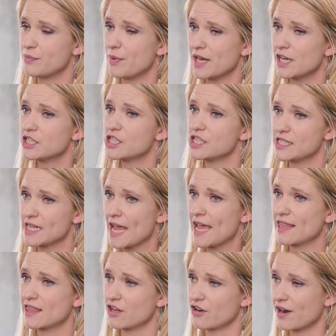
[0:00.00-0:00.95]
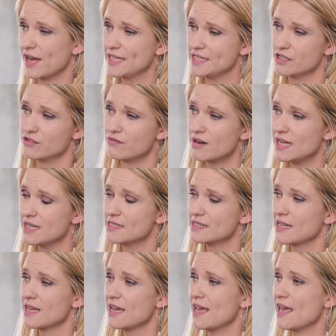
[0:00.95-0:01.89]
better to take the greater
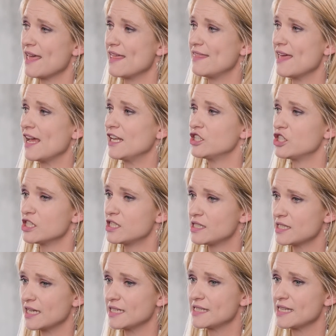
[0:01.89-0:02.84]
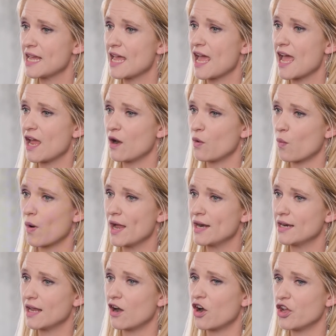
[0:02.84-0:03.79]
risk than to sit and
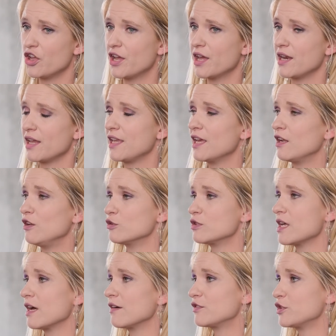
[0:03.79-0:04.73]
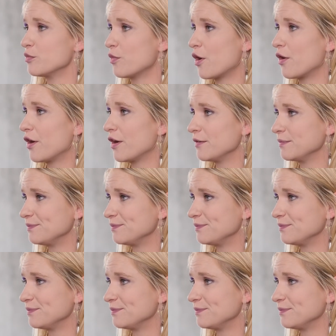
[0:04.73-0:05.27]
wonder, are you going to kill yourself tomorrow?